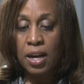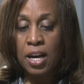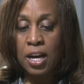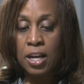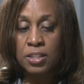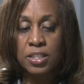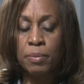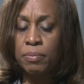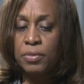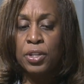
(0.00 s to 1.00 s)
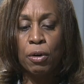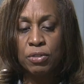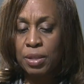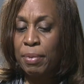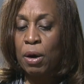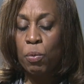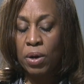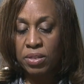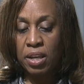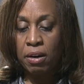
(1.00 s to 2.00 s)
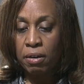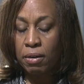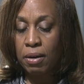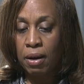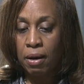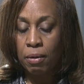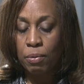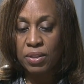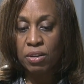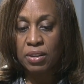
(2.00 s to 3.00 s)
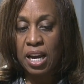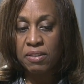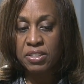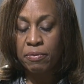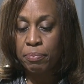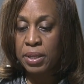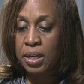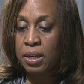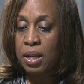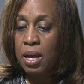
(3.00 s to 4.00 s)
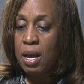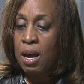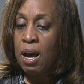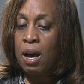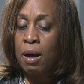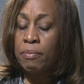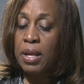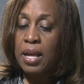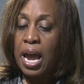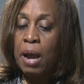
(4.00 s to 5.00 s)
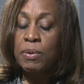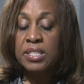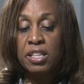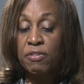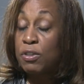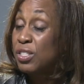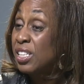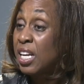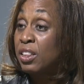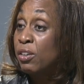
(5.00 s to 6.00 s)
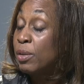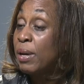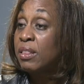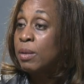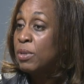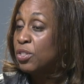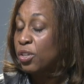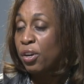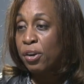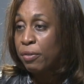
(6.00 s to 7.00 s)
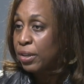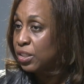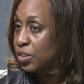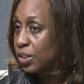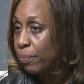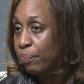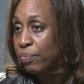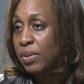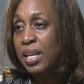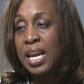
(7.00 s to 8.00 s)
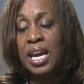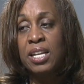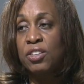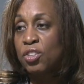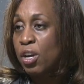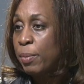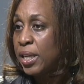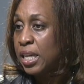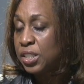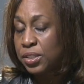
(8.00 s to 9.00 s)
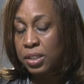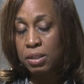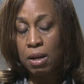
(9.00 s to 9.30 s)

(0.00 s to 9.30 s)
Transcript: uh, some notes about what their uh, what their lives have been. Um, I would say the first thing I learned about them is courage mm. and determination.